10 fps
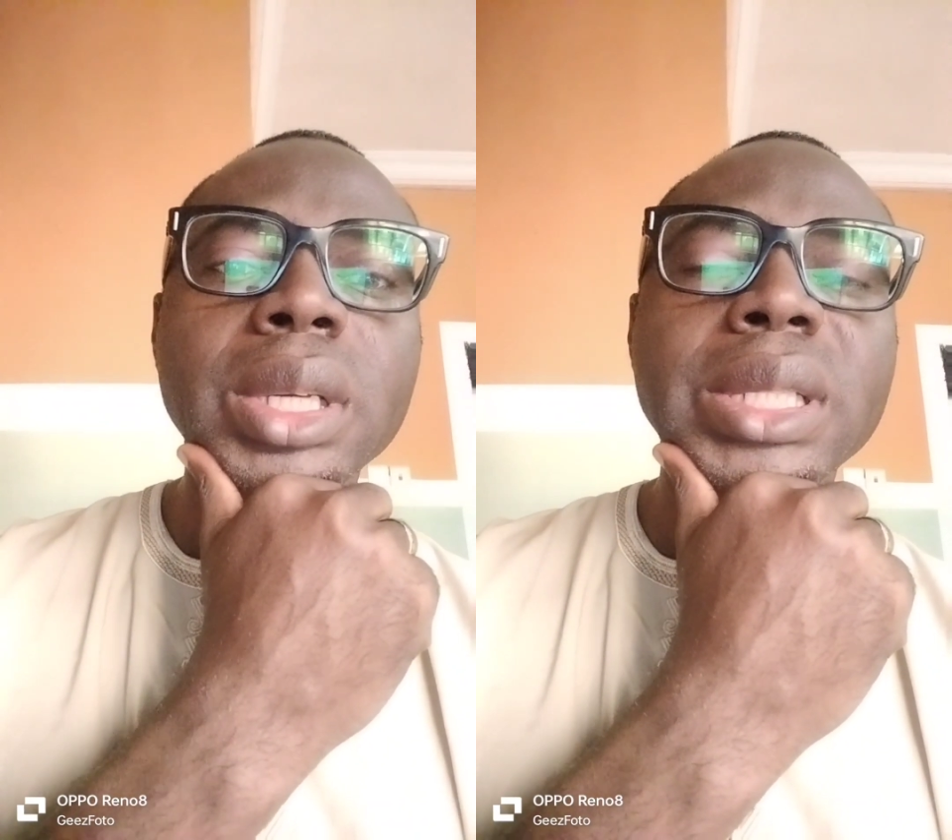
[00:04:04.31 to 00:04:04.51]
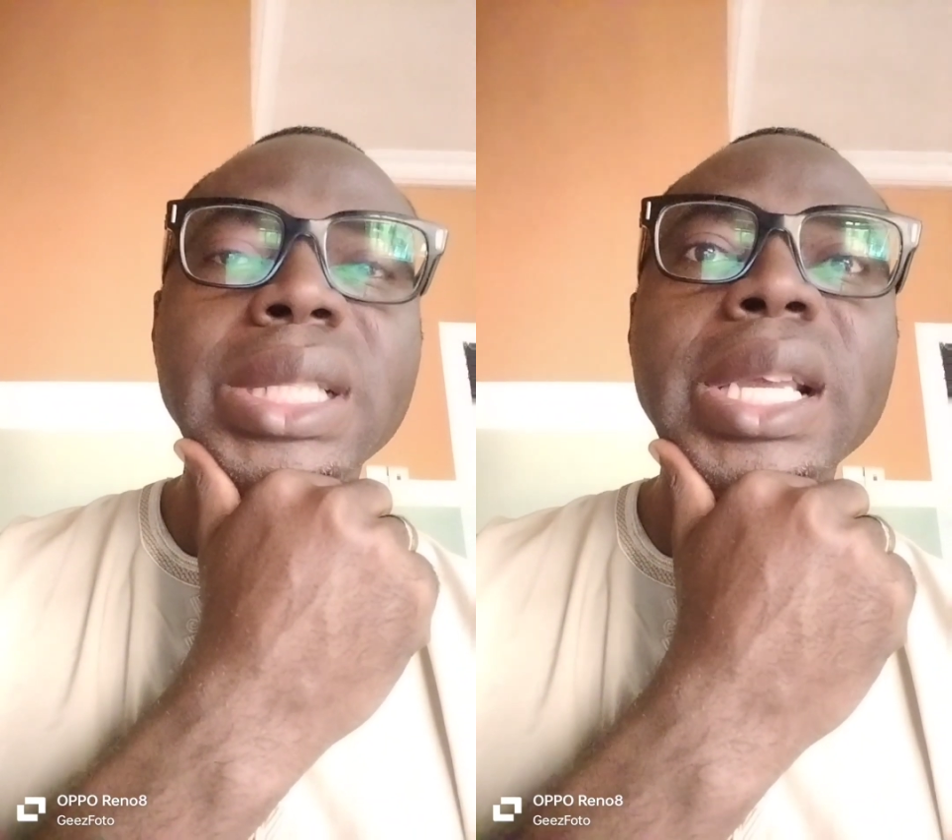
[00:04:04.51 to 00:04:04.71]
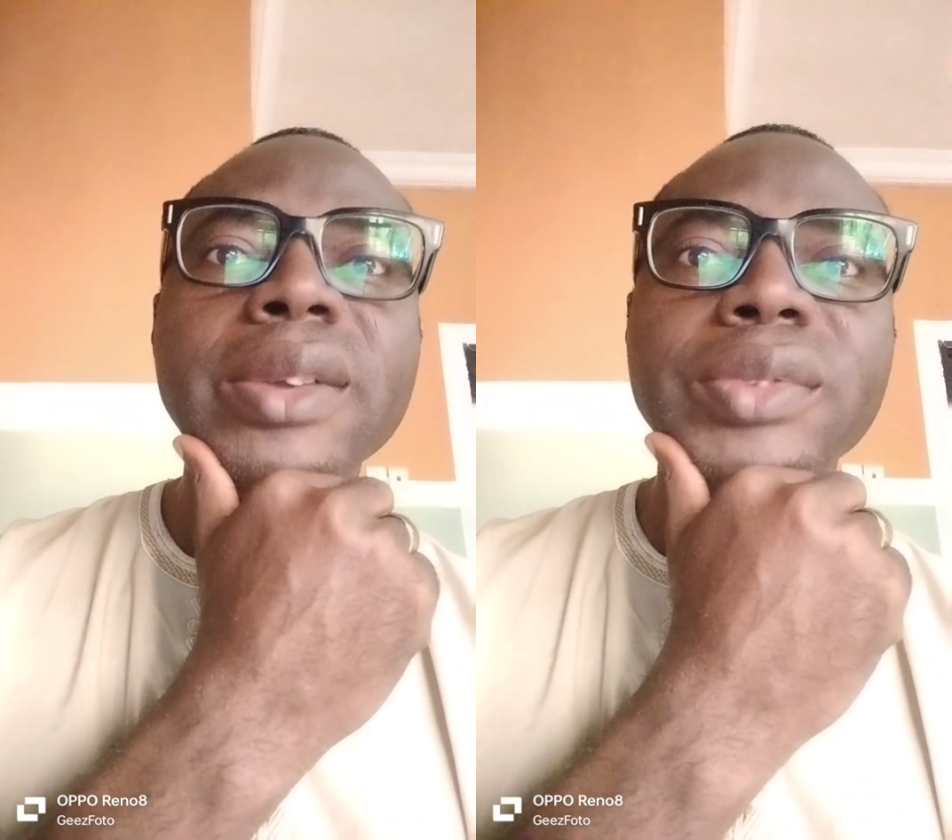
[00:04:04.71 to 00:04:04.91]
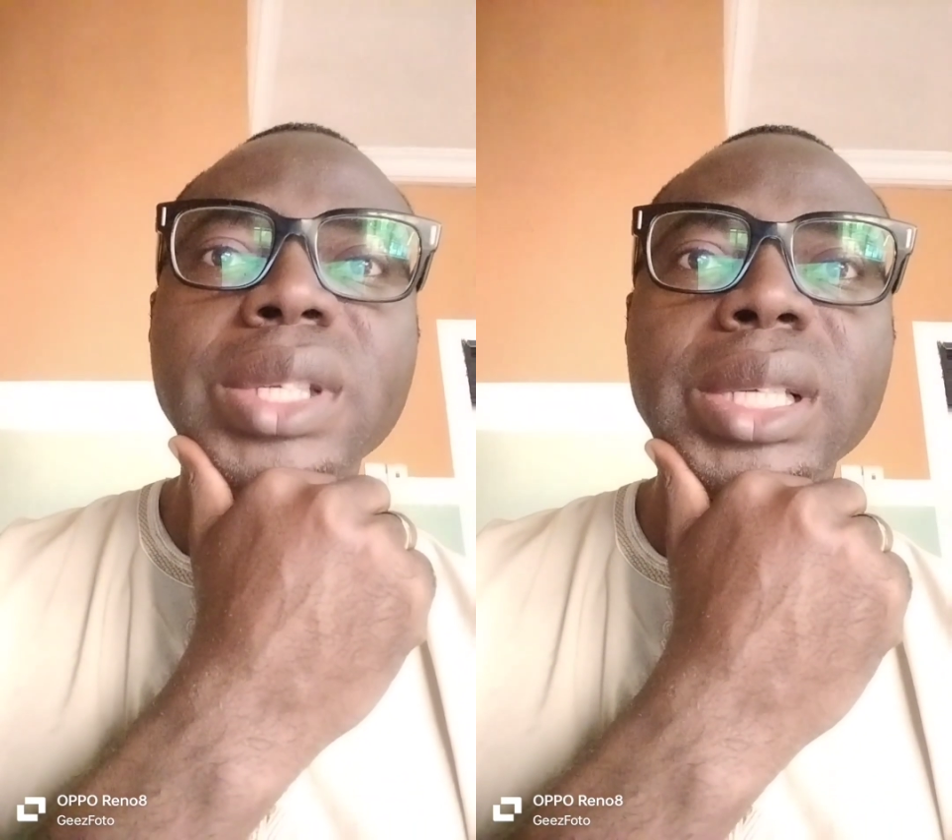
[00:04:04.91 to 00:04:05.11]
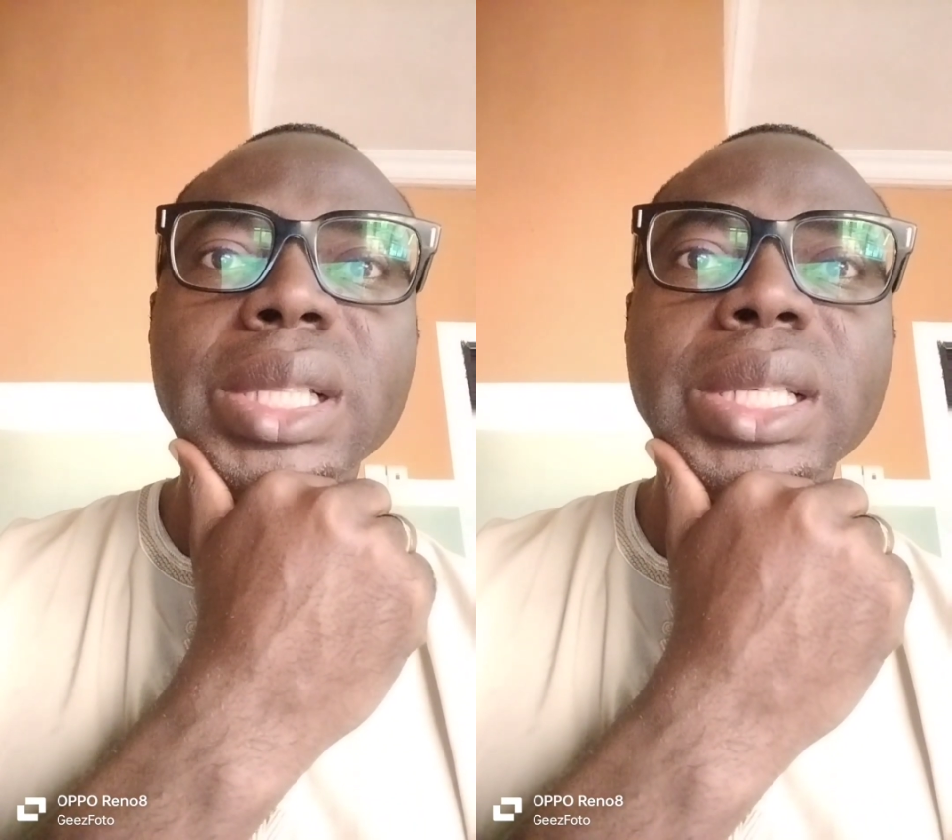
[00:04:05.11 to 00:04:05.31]
saved
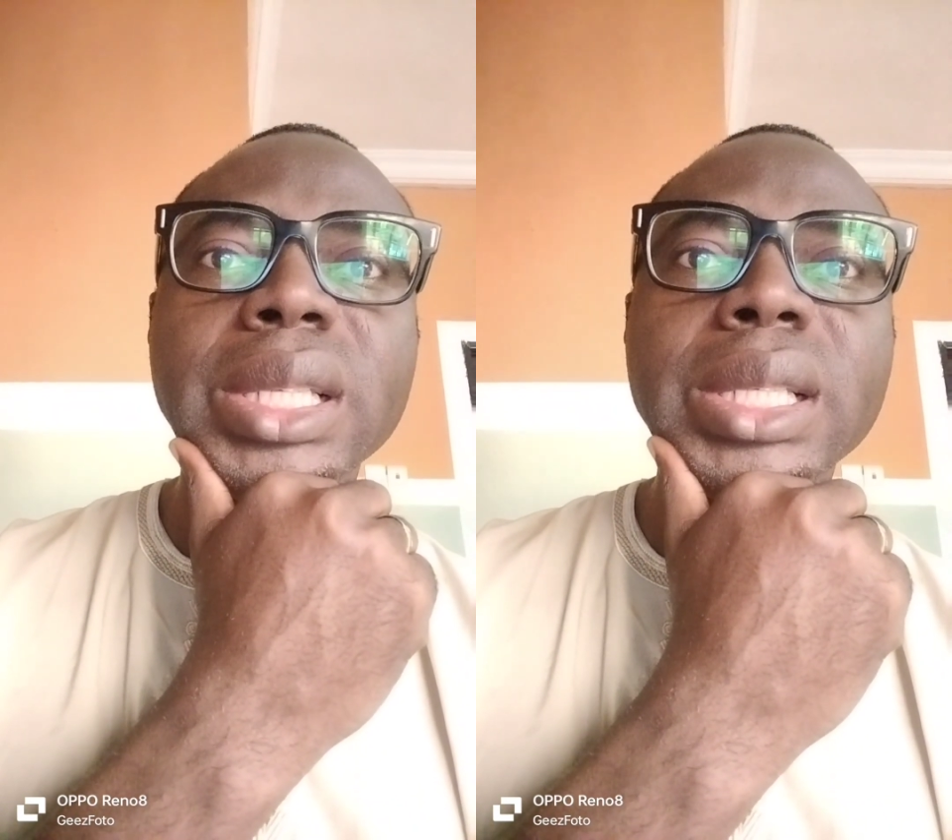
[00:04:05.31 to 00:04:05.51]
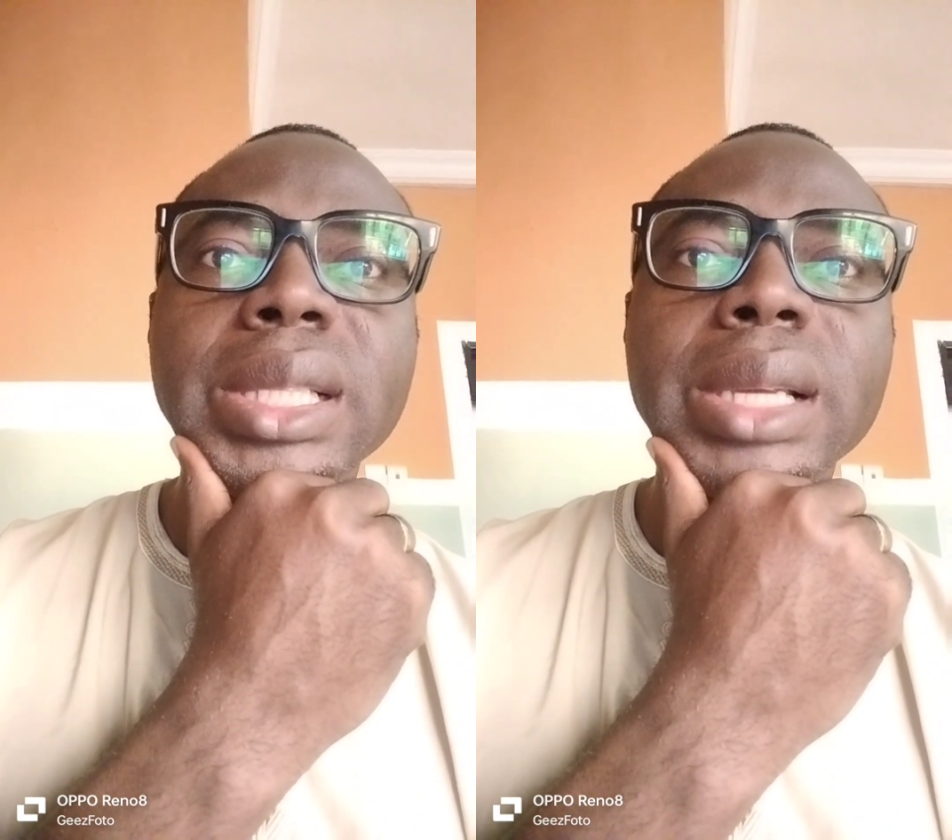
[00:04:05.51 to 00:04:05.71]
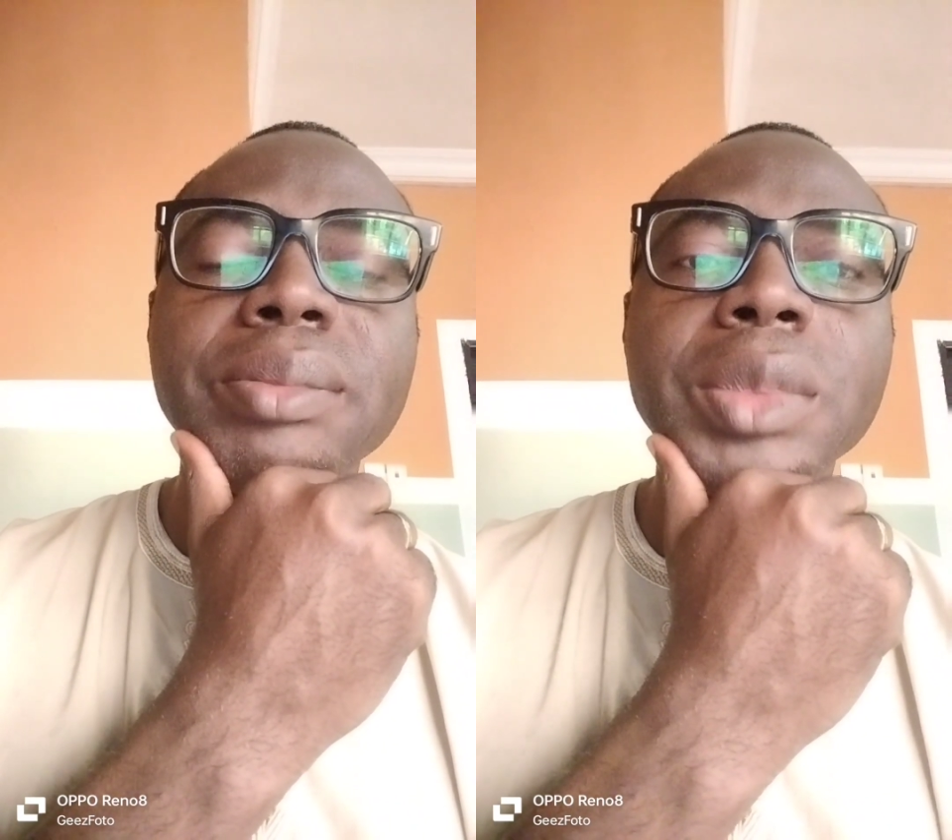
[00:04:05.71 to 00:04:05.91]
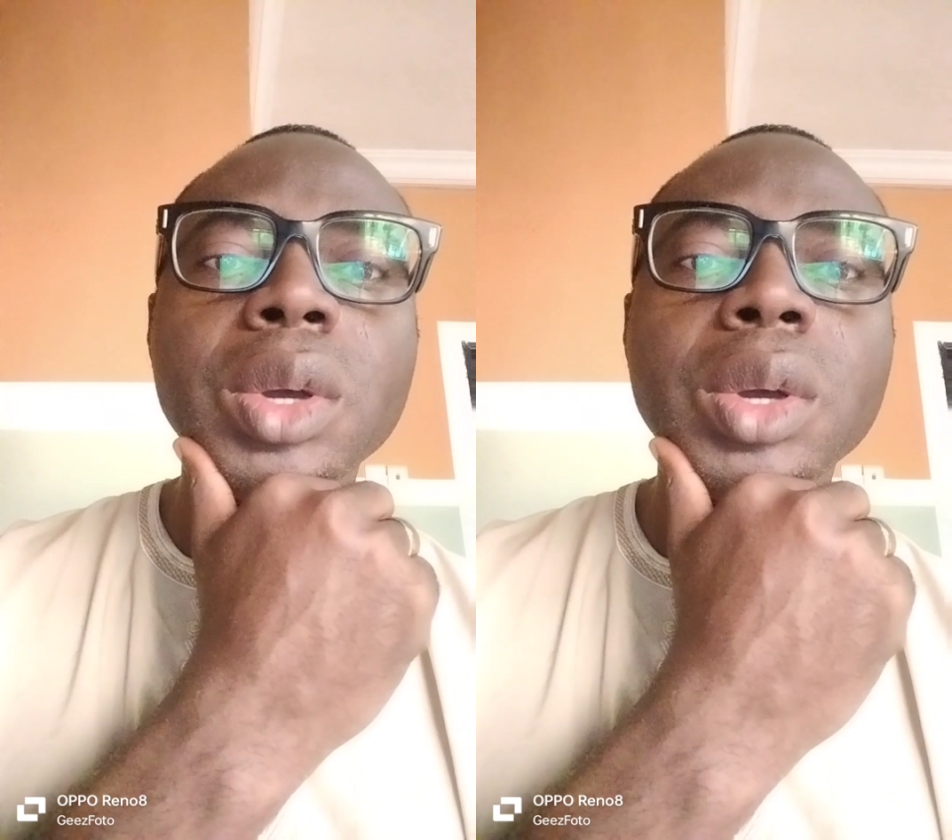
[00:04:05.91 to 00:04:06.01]
in the system,